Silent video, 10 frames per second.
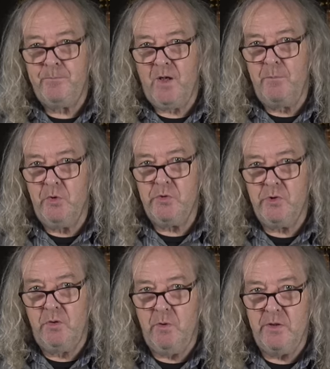I'm not
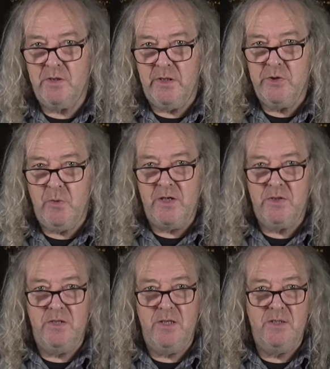sure what the
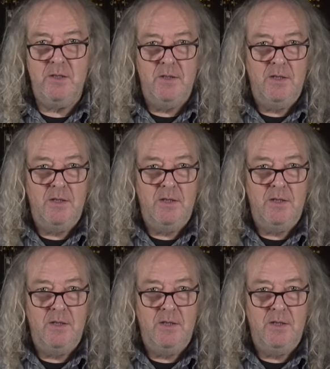situation is